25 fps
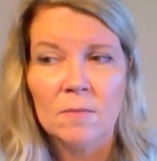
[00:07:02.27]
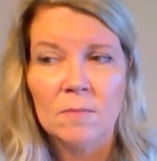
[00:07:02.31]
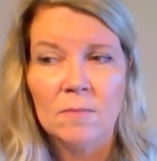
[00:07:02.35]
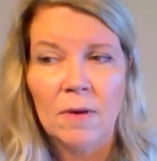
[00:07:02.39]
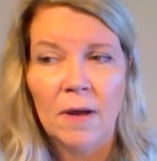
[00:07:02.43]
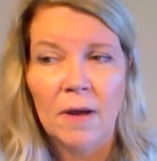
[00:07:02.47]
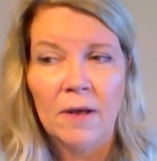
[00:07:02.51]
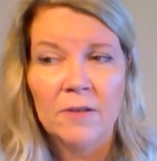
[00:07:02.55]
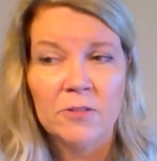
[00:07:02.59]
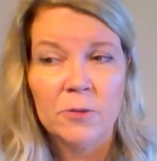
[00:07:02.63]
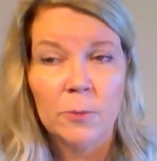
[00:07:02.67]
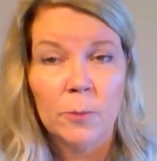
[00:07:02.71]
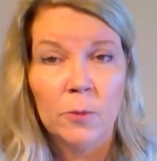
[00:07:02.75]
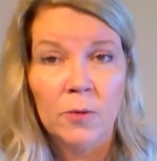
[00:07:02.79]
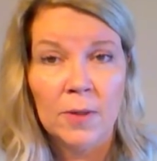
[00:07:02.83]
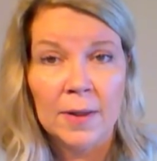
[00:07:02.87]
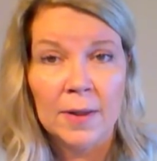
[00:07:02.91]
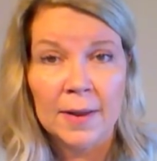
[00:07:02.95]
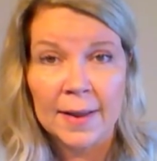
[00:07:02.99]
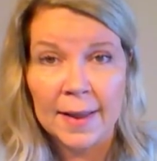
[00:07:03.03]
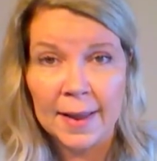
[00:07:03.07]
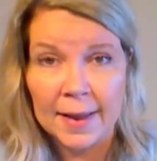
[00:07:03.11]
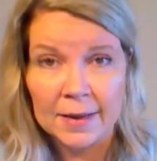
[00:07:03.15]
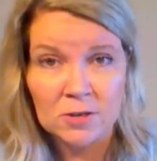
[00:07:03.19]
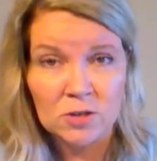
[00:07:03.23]
possible
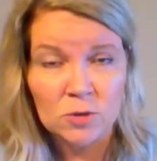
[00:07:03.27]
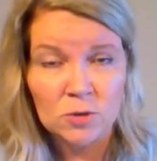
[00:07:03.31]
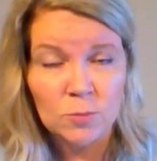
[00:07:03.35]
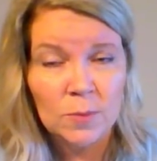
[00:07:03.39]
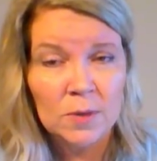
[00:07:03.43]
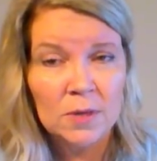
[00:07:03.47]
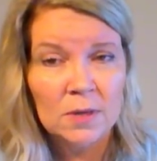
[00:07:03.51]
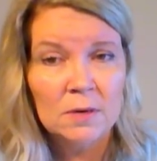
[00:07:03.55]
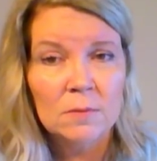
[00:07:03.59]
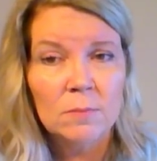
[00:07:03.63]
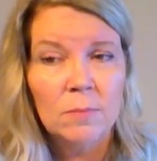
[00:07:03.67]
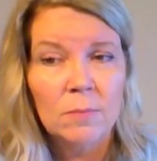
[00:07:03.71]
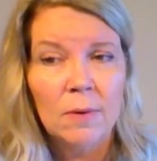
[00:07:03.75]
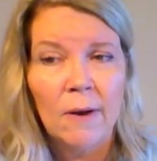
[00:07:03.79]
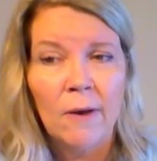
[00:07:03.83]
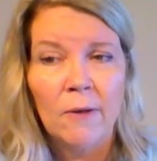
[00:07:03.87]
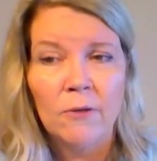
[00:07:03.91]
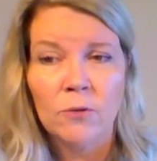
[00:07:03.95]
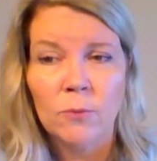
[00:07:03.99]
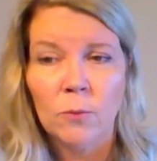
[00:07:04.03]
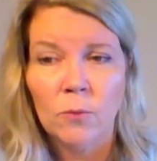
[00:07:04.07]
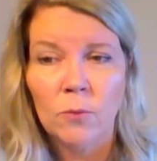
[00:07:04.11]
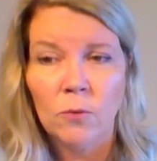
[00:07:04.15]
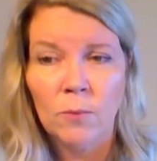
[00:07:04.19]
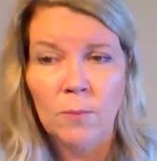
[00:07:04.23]
engagement,
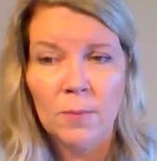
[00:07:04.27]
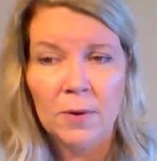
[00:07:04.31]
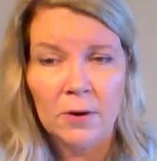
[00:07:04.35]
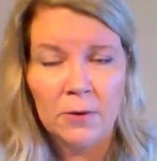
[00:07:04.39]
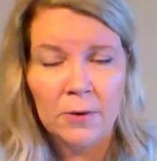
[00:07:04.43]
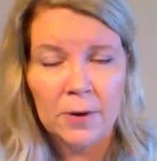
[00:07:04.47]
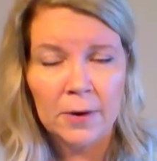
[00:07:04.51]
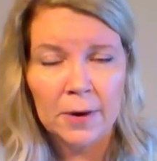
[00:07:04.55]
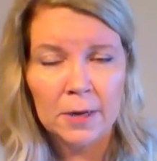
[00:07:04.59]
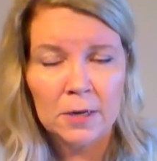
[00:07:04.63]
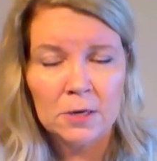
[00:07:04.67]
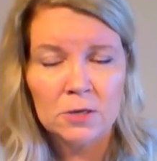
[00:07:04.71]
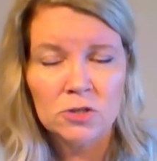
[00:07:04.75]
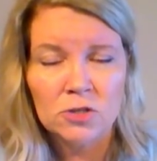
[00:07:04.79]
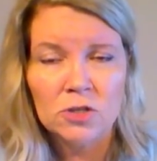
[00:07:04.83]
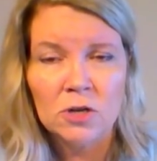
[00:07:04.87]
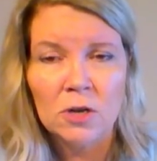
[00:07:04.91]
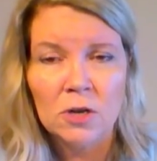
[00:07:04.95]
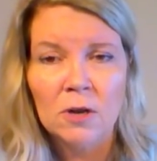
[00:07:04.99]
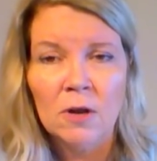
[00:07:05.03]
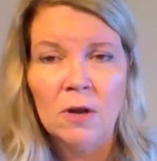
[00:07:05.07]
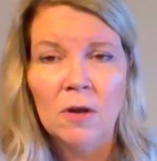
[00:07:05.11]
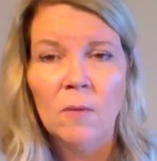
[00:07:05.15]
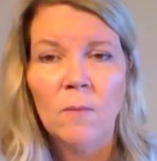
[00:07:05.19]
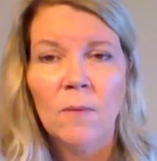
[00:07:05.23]
possible marriage,
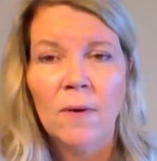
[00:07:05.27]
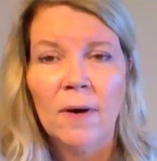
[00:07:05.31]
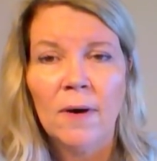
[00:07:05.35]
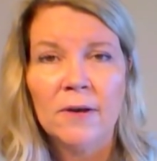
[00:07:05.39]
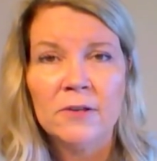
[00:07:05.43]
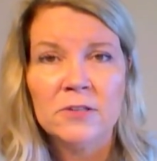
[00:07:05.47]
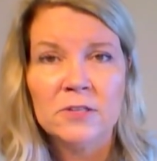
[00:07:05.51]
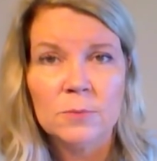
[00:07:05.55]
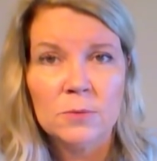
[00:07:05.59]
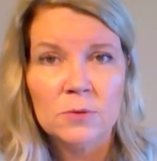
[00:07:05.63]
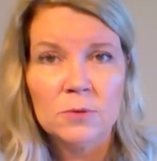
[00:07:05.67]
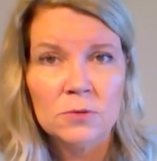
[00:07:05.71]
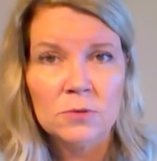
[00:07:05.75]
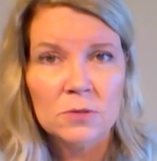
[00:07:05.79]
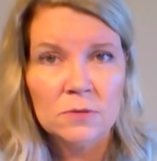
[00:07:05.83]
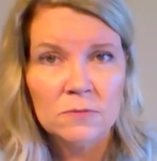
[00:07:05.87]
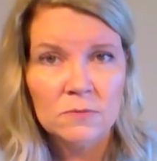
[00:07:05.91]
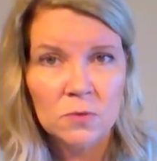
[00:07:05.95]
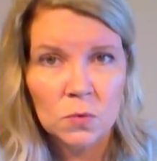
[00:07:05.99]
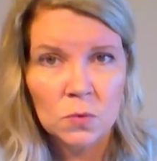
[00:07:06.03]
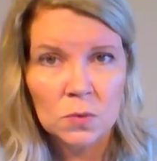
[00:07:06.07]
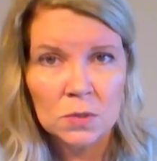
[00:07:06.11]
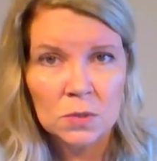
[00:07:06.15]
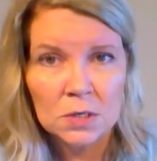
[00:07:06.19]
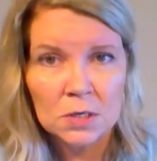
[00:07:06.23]
possible
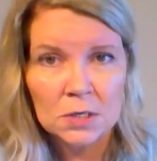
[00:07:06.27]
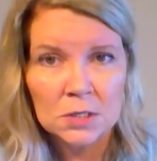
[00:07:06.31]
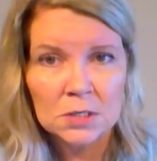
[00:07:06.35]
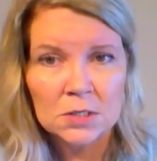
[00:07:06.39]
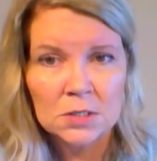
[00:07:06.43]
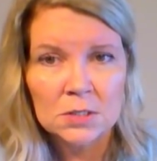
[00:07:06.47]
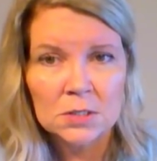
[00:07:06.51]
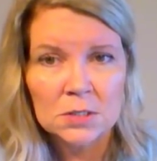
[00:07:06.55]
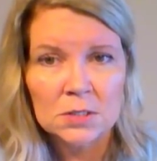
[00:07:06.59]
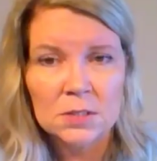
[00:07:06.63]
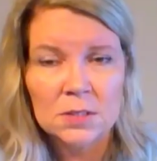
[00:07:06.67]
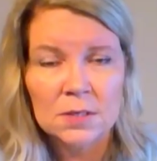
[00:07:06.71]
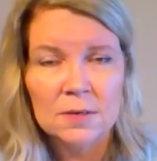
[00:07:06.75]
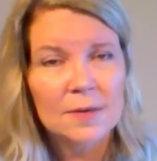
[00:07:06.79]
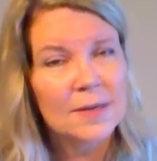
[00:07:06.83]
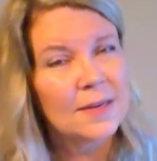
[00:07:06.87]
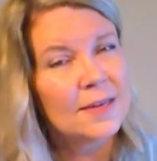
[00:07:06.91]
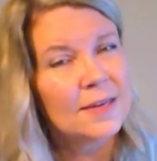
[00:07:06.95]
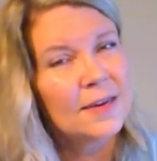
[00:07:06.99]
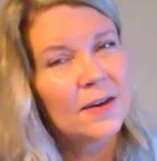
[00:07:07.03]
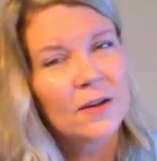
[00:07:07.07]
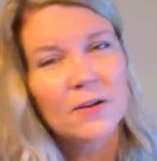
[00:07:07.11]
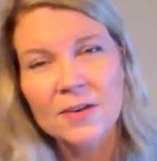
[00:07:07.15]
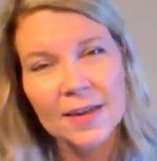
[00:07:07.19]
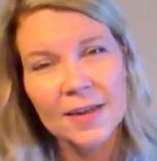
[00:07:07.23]
divorce.
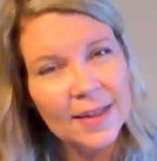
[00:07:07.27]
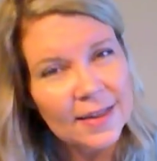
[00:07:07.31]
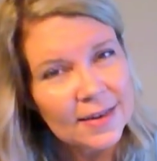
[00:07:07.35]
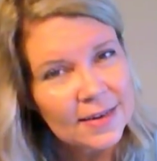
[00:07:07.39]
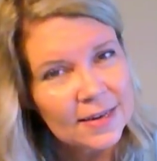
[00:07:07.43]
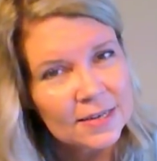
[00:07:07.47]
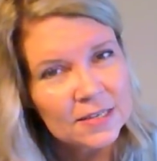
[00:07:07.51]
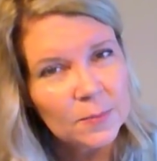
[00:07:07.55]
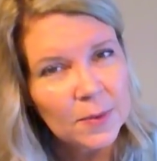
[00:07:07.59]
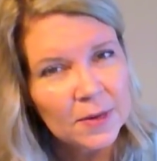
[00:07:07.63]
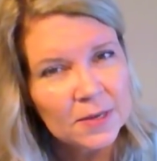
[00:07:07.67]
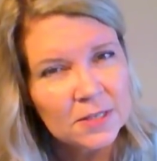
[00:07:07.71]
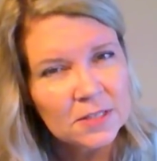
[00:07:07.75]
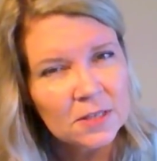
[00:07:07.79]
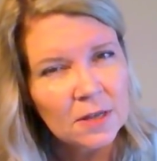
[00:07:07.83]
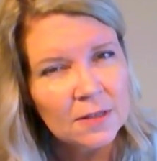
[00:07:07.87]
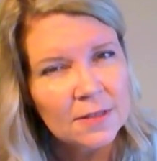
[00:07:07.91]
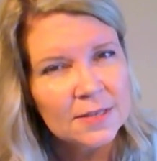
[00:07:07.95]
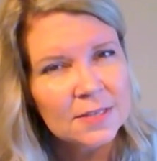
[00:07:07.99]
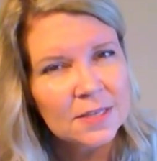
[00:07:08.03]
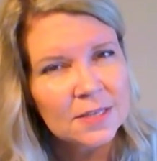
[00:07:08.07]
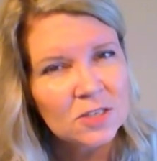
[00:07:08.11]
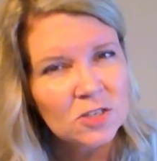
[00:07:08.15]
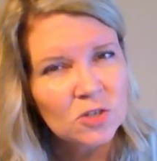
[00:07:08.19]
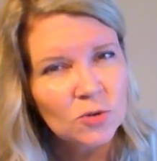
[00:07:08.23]
You know, and again, it depends on
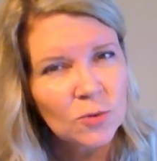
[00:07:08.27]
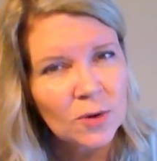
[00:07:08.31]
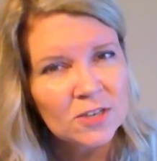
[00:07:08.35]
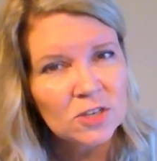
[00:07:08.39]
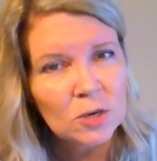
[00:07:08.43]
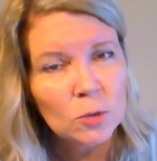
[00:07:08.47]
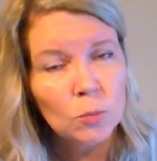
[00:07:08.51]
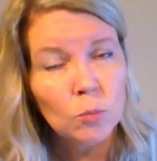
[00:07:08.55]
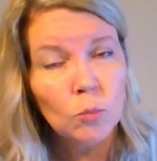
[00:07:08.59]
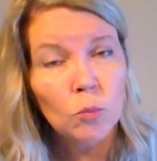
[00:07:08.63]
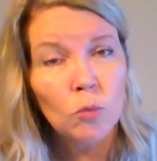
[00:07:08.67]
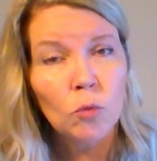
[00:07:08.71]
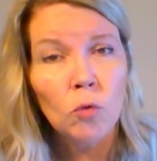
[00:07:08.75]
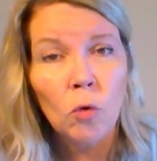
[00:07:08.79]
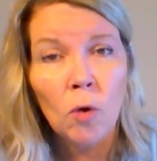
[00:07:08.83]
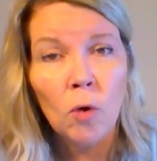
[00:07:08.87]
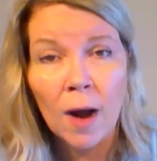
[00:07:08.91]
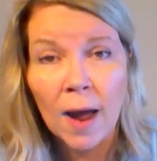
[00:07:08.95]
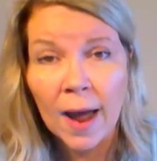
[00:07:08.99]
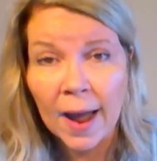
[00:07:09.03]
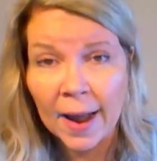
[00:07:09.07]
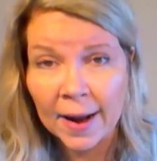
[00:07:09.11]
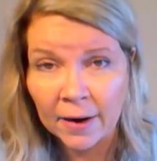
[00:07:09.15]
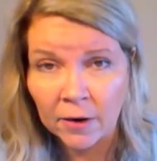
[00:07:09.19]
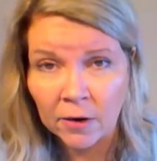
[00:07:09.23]
the situation
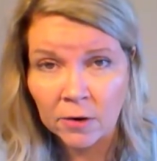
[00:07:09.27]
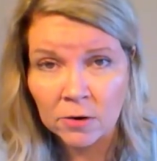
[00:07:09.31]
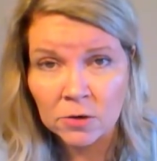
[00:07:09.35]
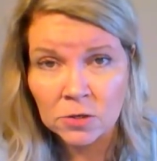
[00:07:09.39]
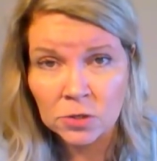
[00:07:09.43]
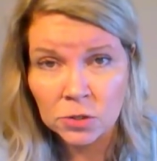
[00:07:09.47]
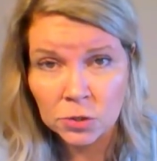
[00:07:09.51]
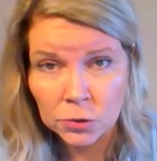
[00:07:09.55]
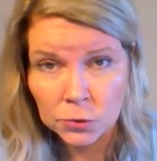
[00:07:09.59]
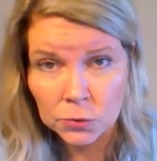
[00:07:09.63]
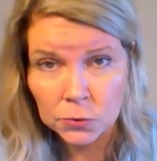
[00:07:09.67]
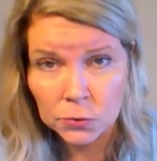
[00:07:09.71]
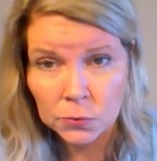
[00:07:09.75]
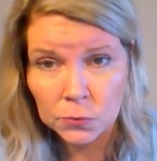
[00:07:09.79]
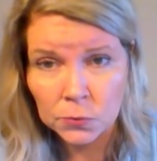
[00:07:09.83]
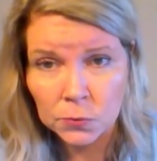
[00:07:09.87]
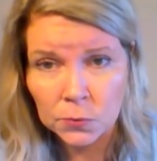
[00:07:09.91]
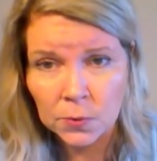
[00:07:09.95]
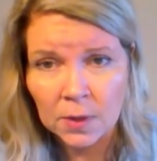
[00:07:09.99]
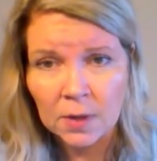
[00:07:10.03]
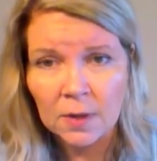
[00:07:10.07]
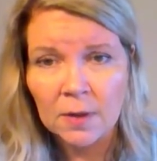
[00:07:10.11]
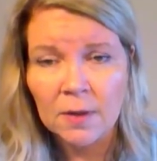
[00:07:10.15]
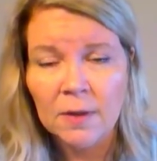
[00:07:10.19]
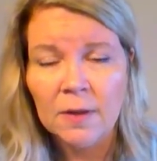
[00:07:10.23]
prior to
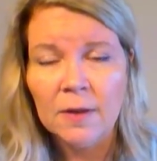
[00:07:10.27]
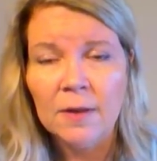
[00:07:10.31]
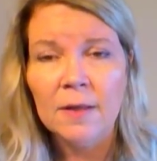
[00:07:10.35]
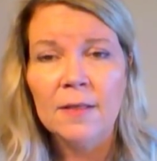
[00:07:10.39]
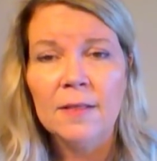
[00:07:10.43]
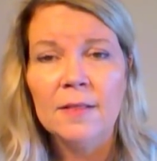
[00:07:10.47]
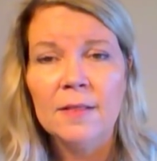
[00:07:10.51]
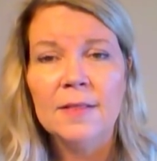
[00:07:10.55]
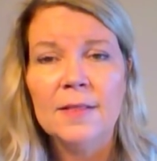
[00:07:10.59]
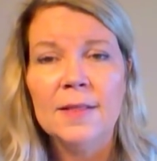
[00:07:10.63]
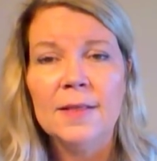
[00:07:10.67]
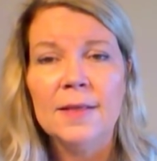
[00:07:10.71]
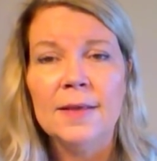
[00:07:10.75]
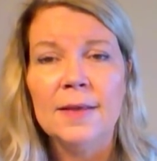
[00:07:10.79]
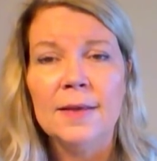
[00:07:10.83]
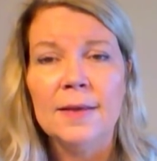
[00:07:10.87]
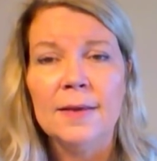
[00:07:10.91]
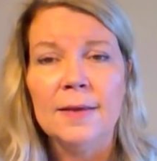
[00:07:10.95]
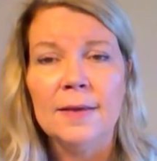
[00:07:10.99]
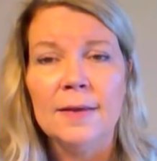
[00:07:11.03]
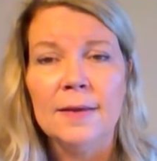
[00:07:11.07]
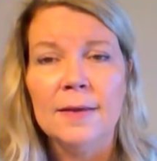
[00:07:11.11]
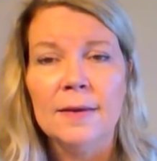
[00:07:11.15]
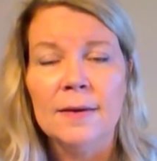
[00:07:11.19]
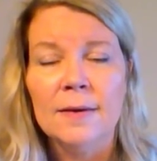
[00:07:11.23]

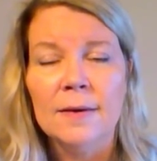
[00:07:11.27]
the